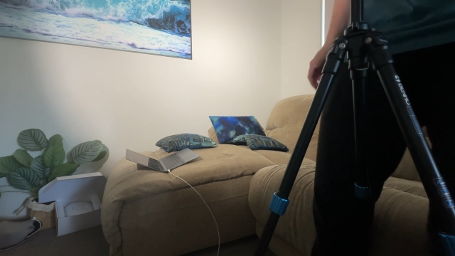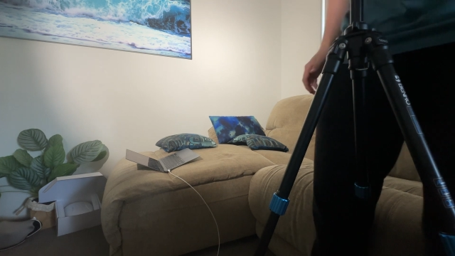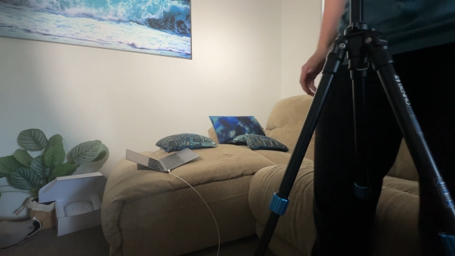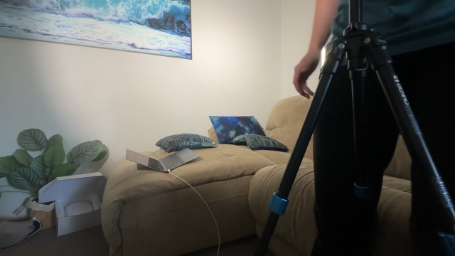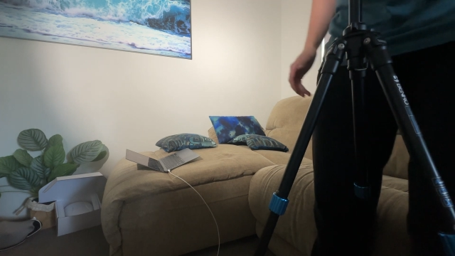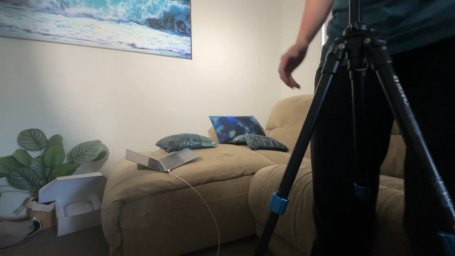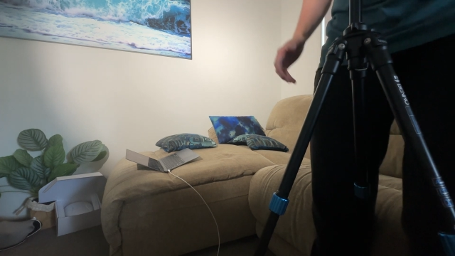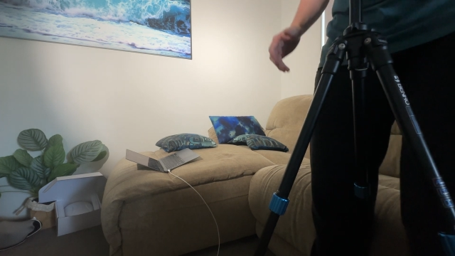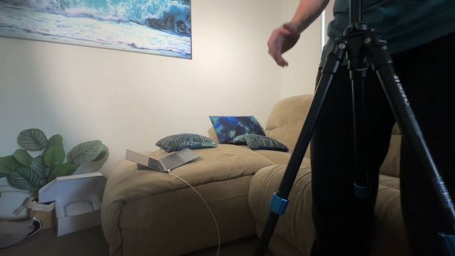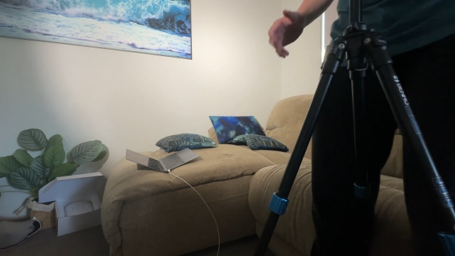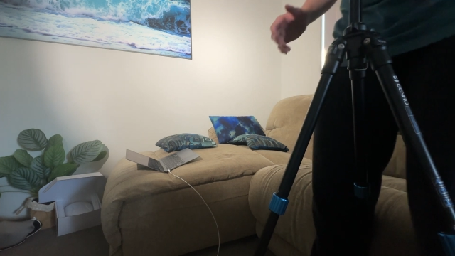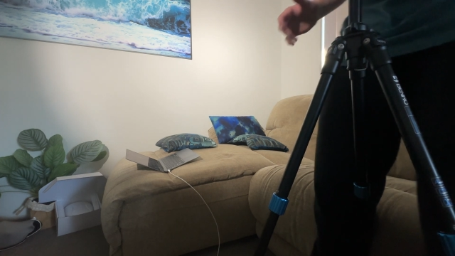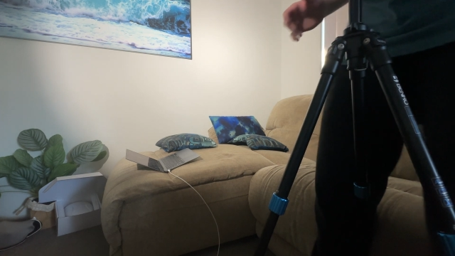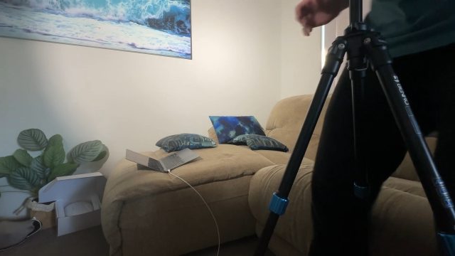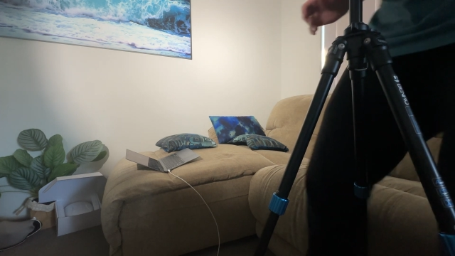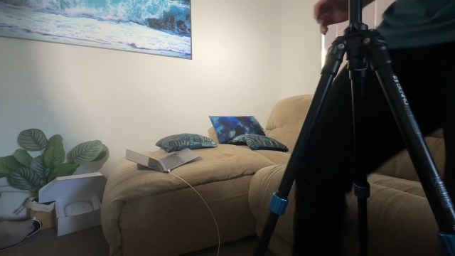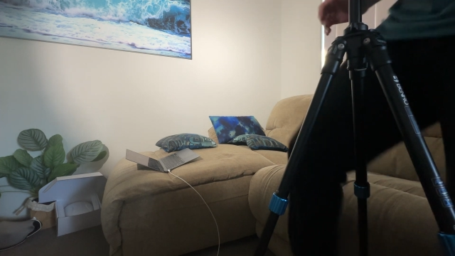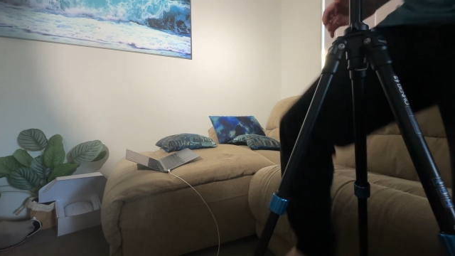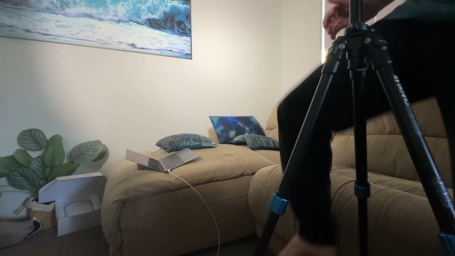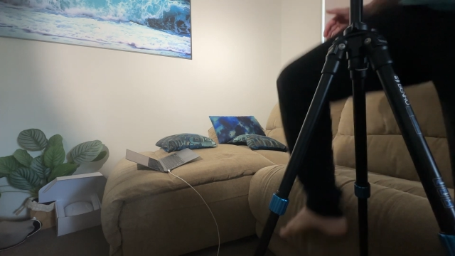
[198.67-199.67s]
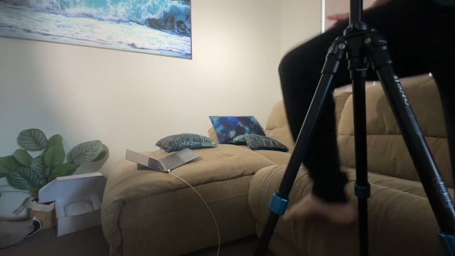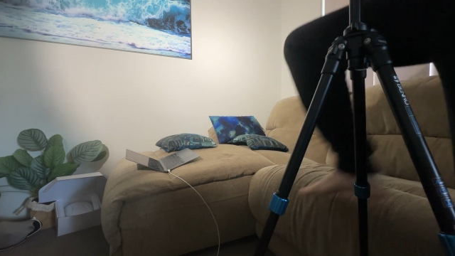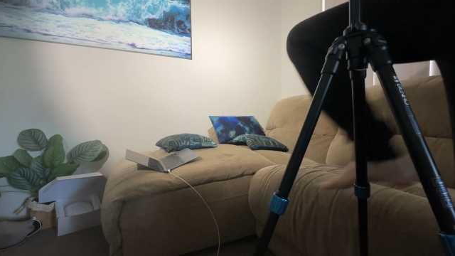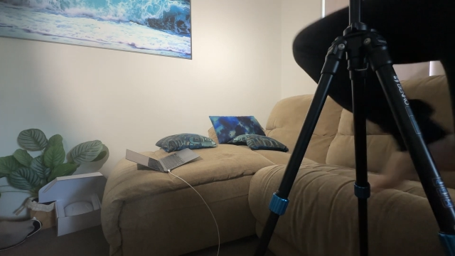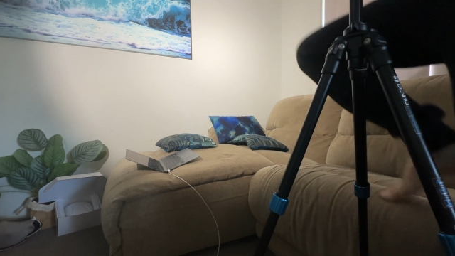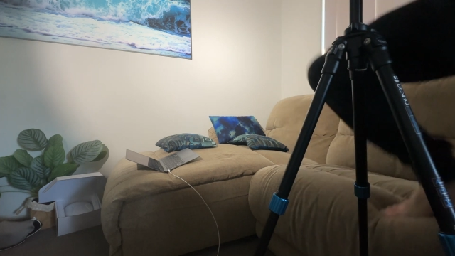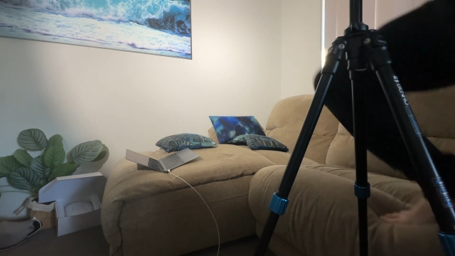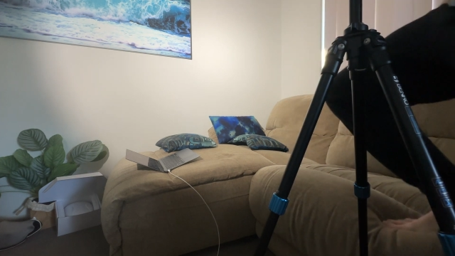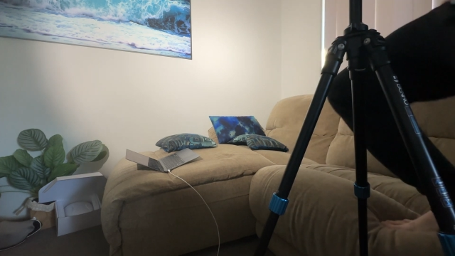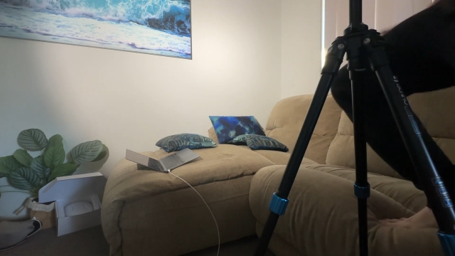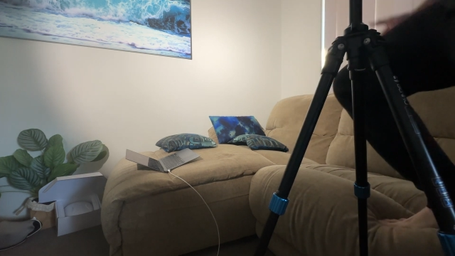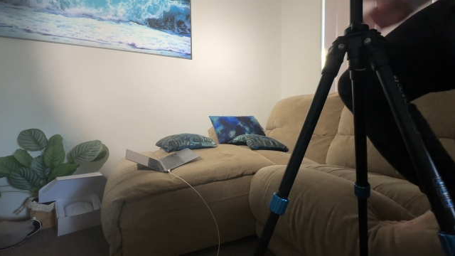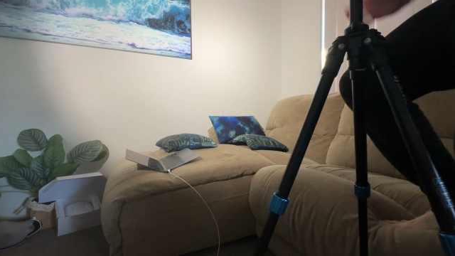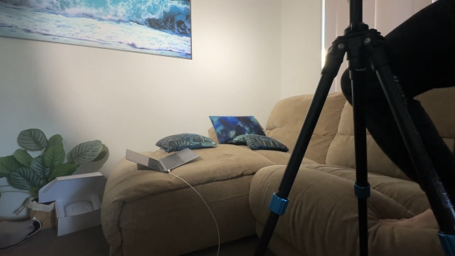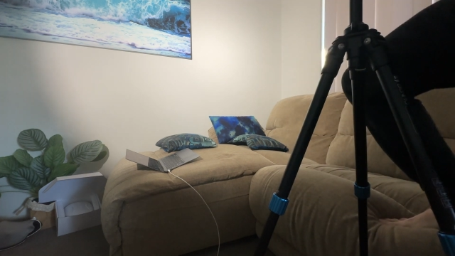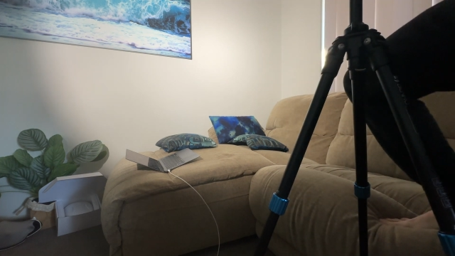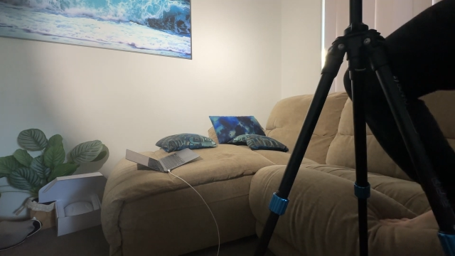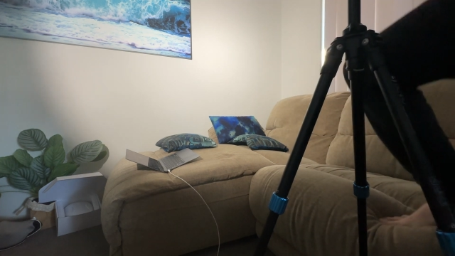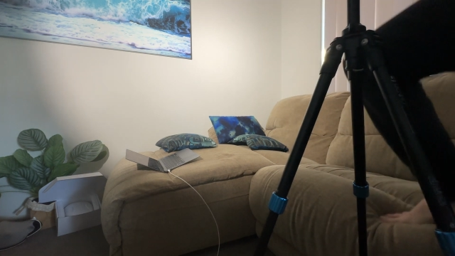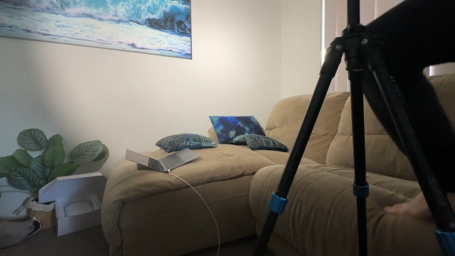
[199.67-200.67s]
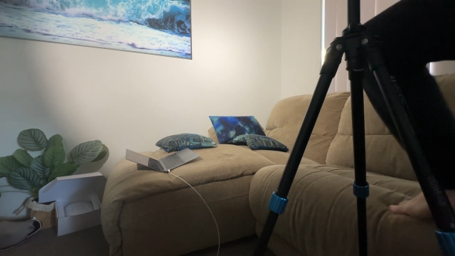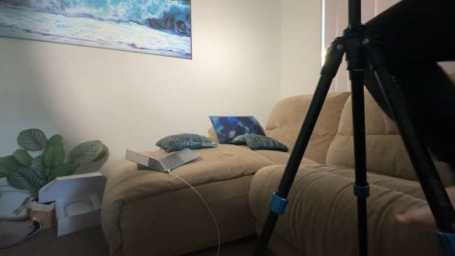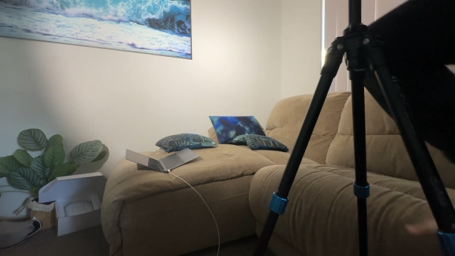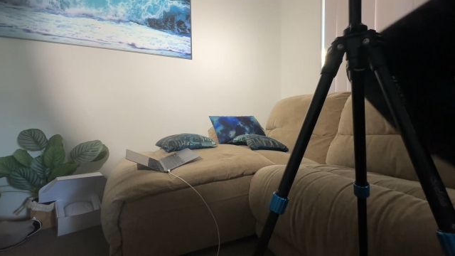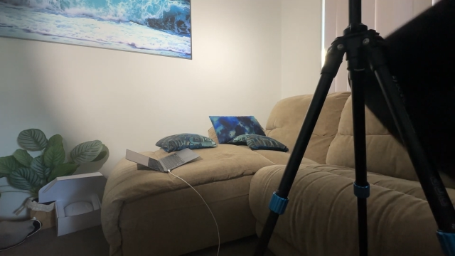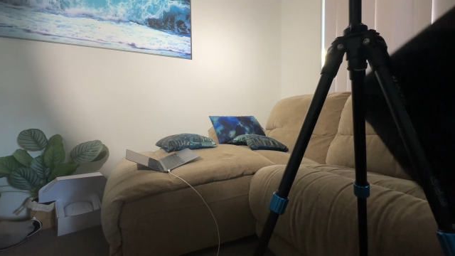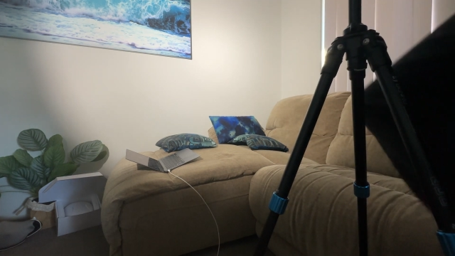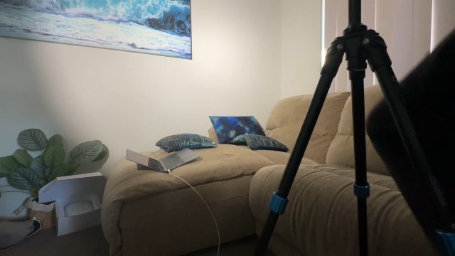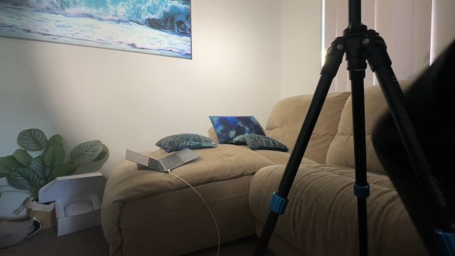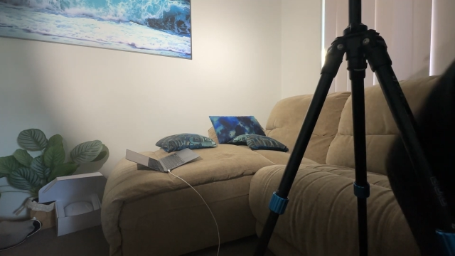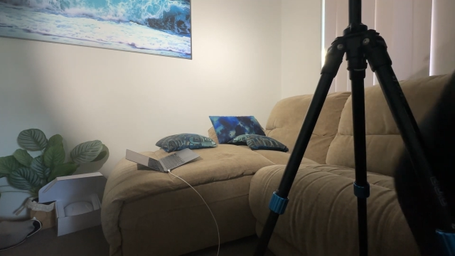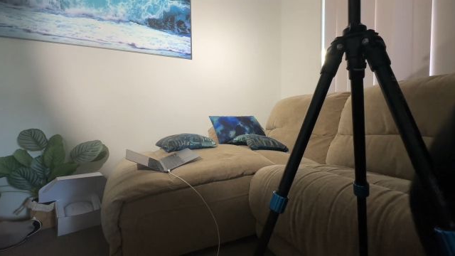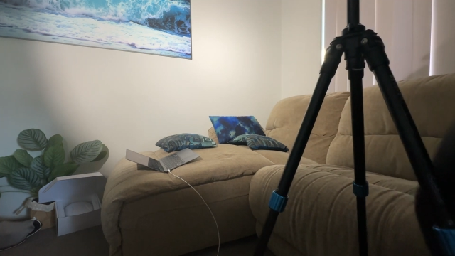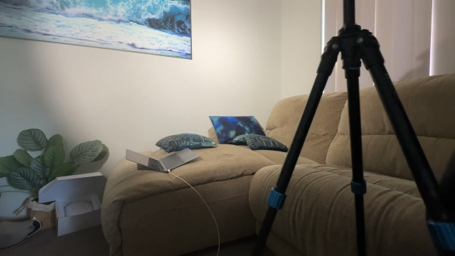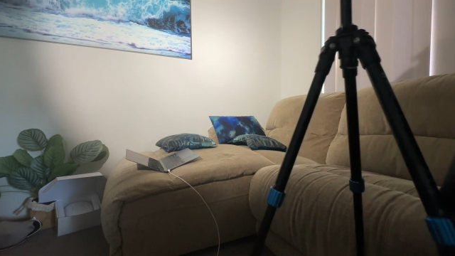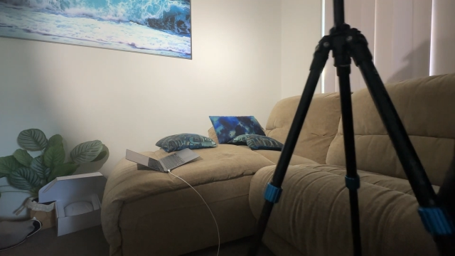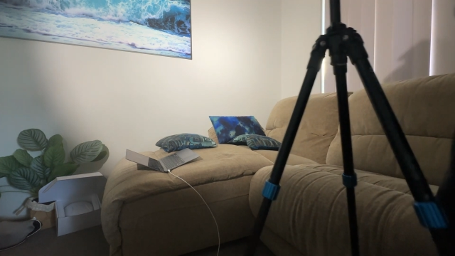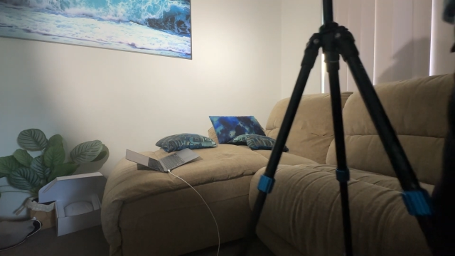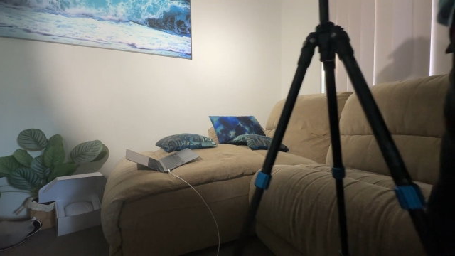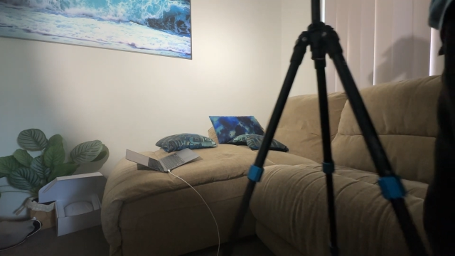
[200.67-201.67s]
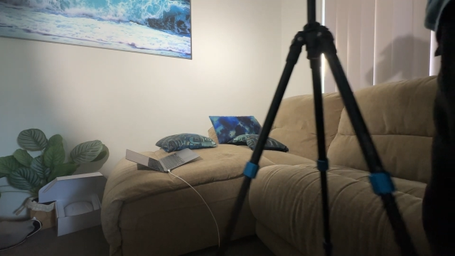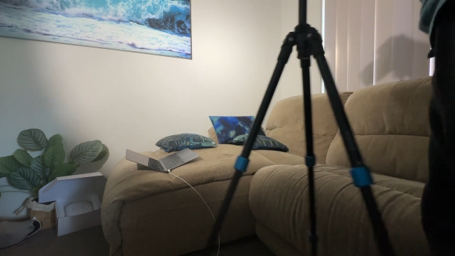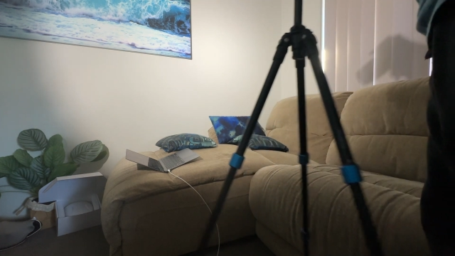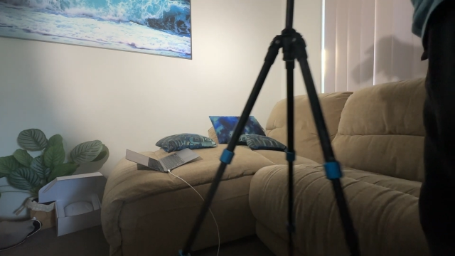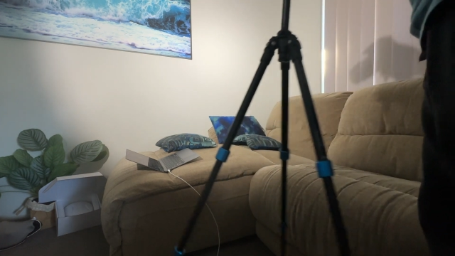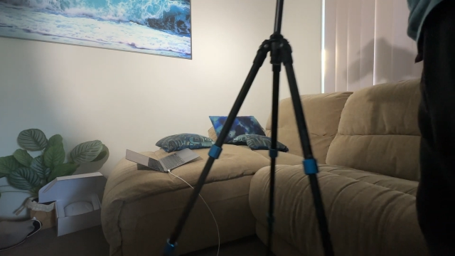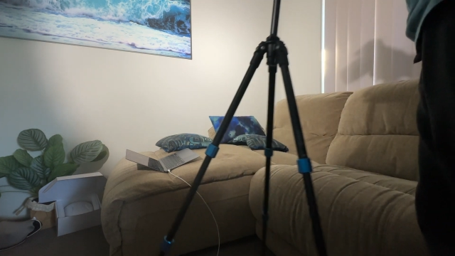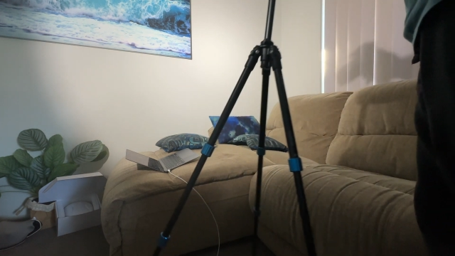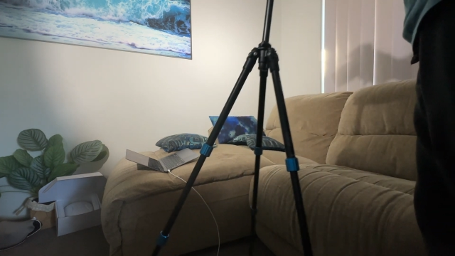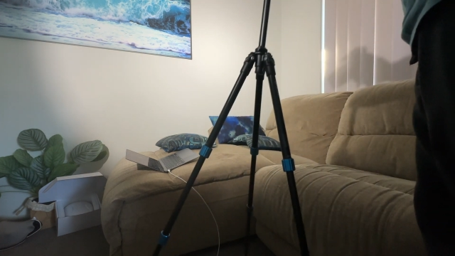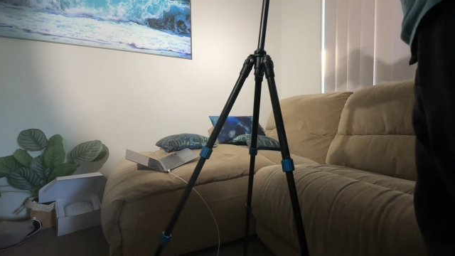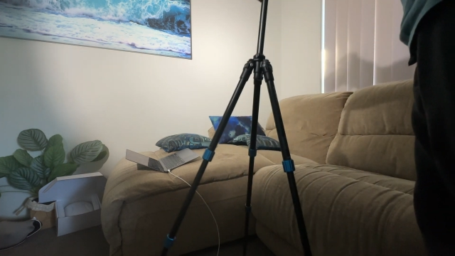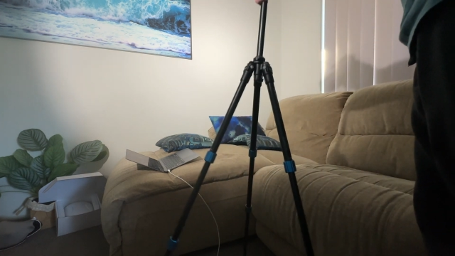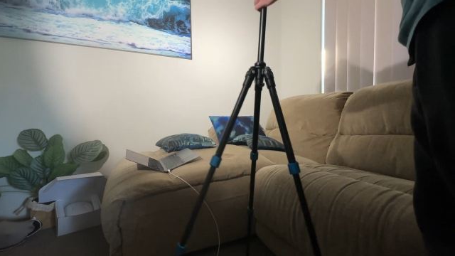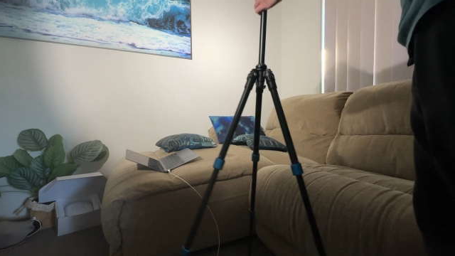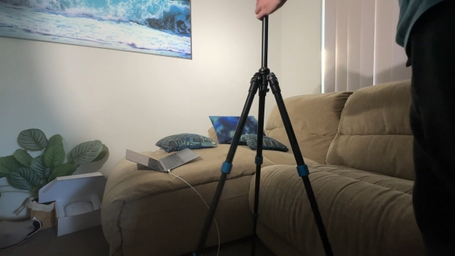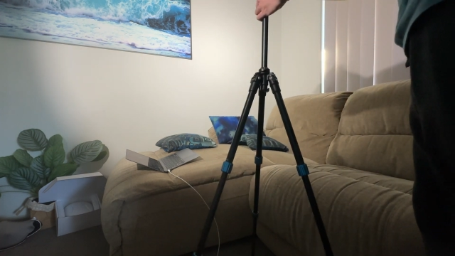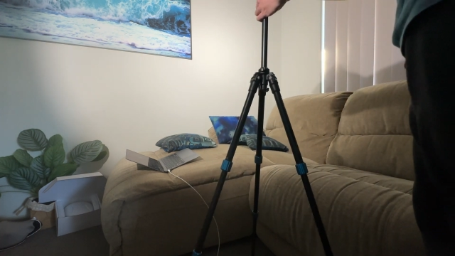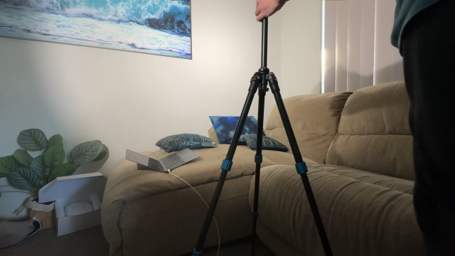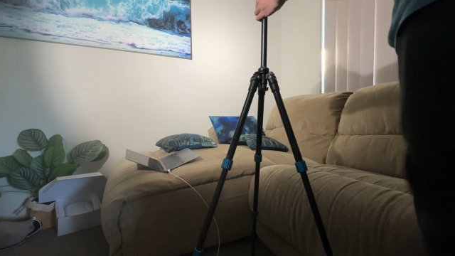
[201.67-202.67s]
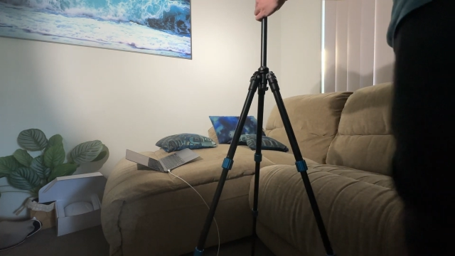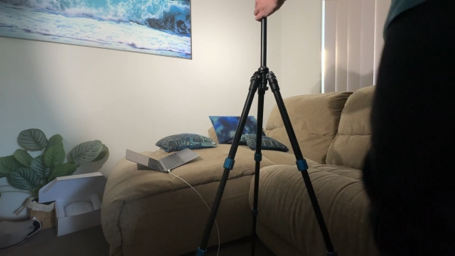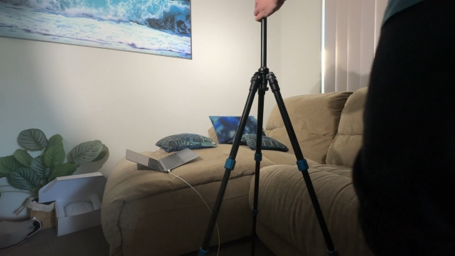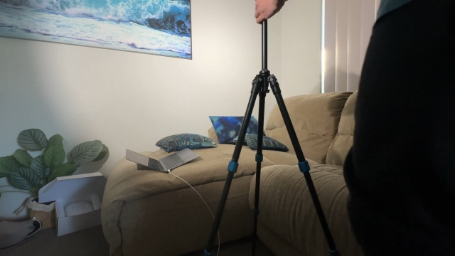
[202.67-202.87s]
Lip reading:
(no speaker visible)